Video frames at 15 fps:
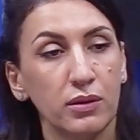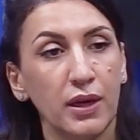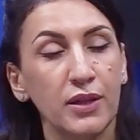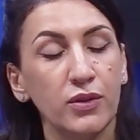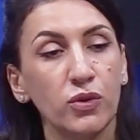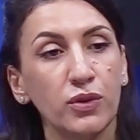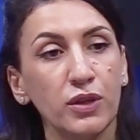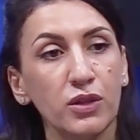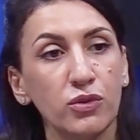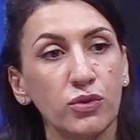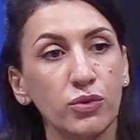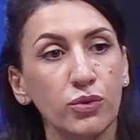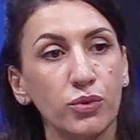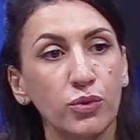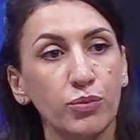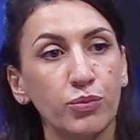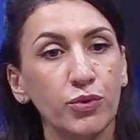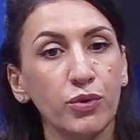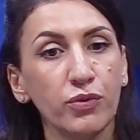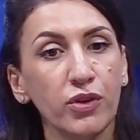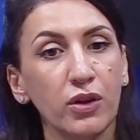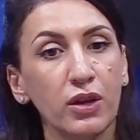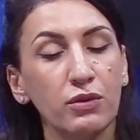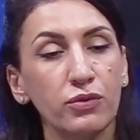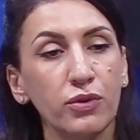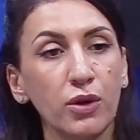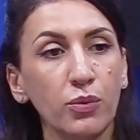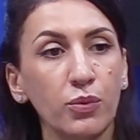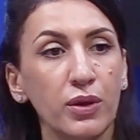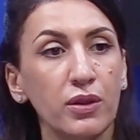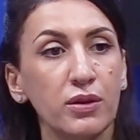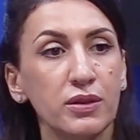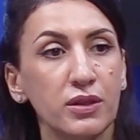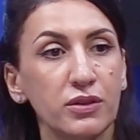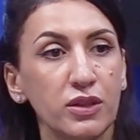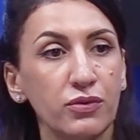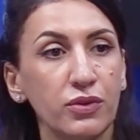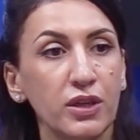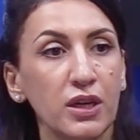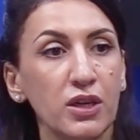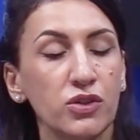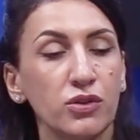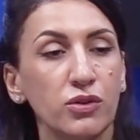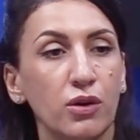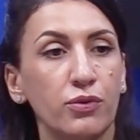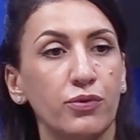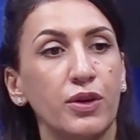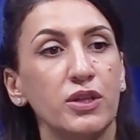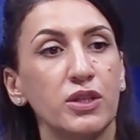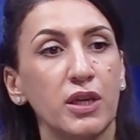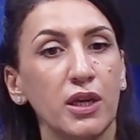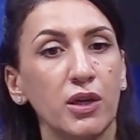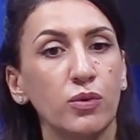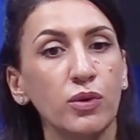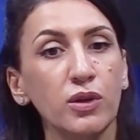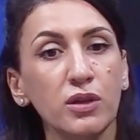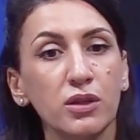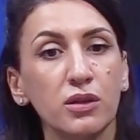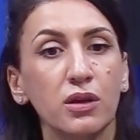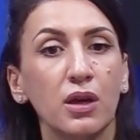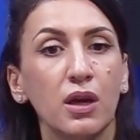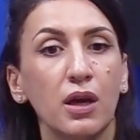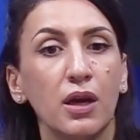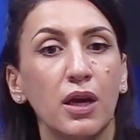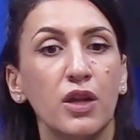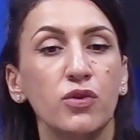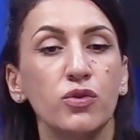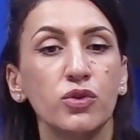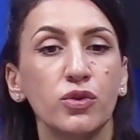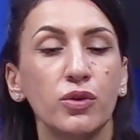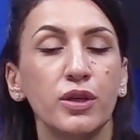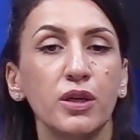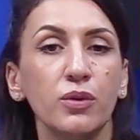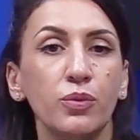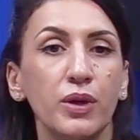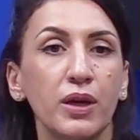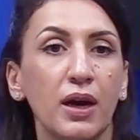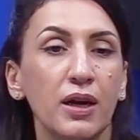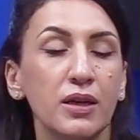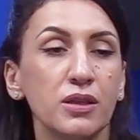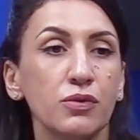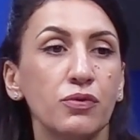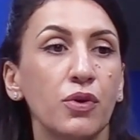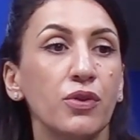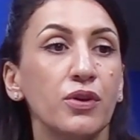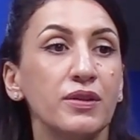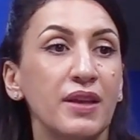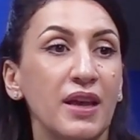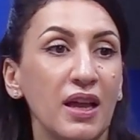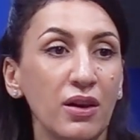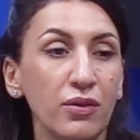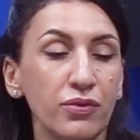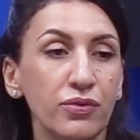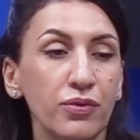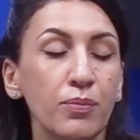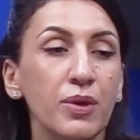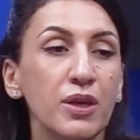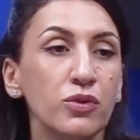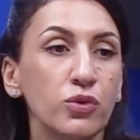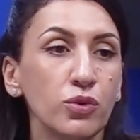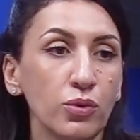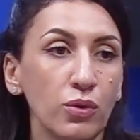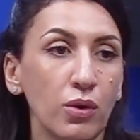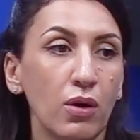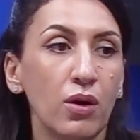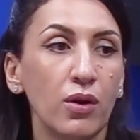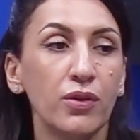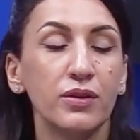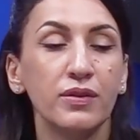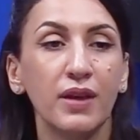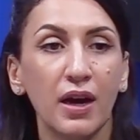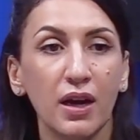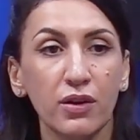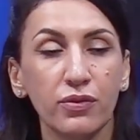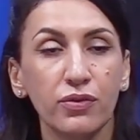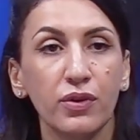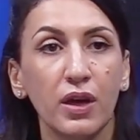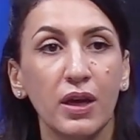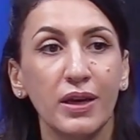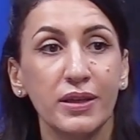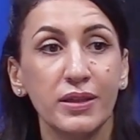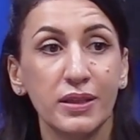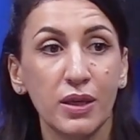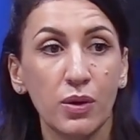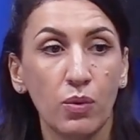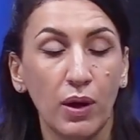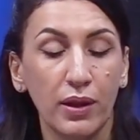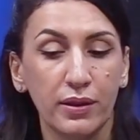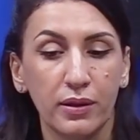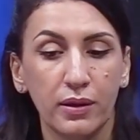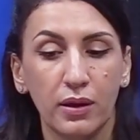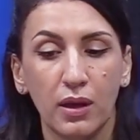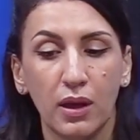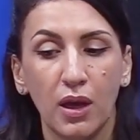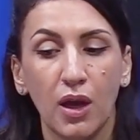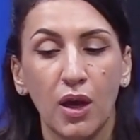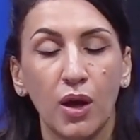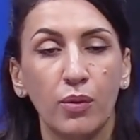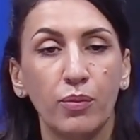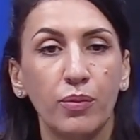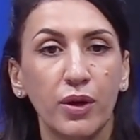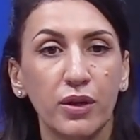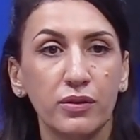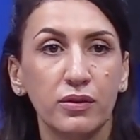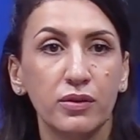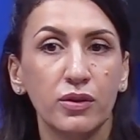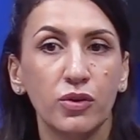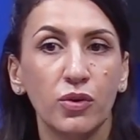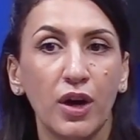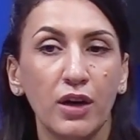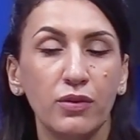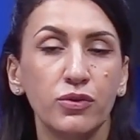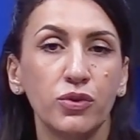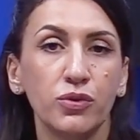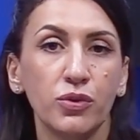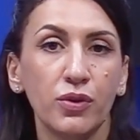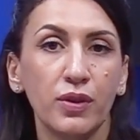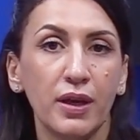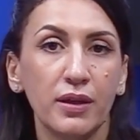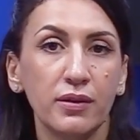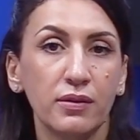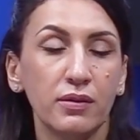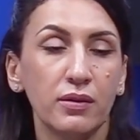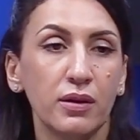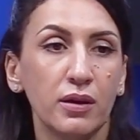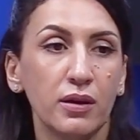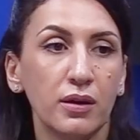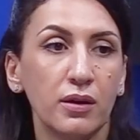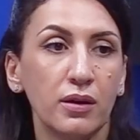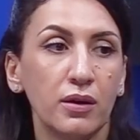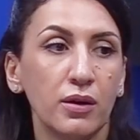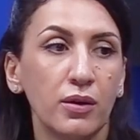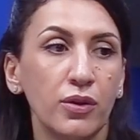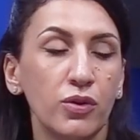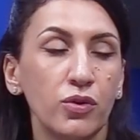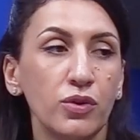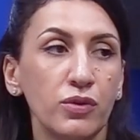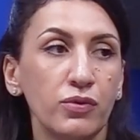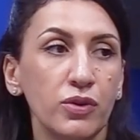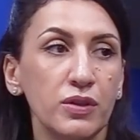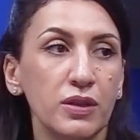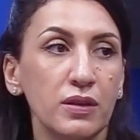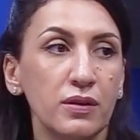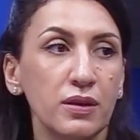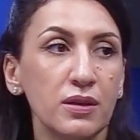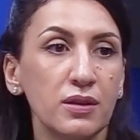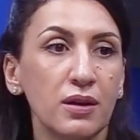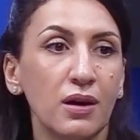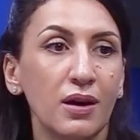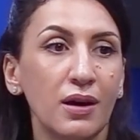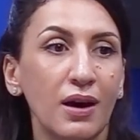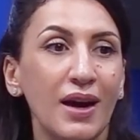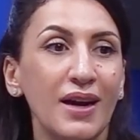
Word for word: and you need to prove your level with a certification of French language. And usually we ask for the DELF B2 or the DALF C1. But you have to know that uh, the universities are